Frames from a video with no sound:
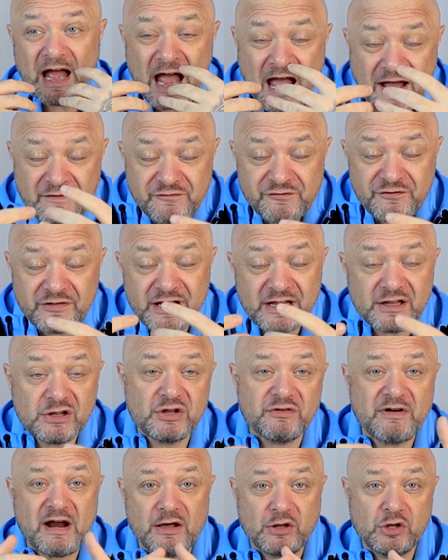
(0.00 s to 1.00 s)
every
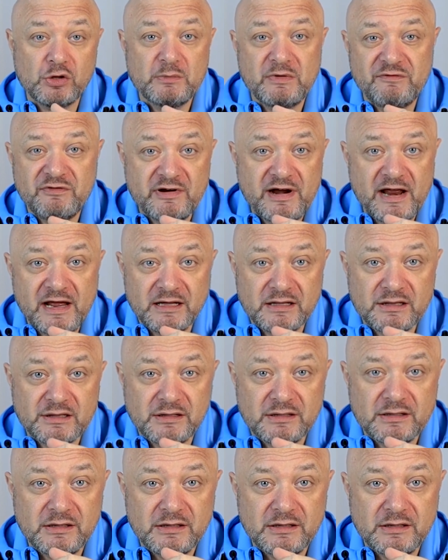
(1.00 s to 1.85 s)
interaction with your ex.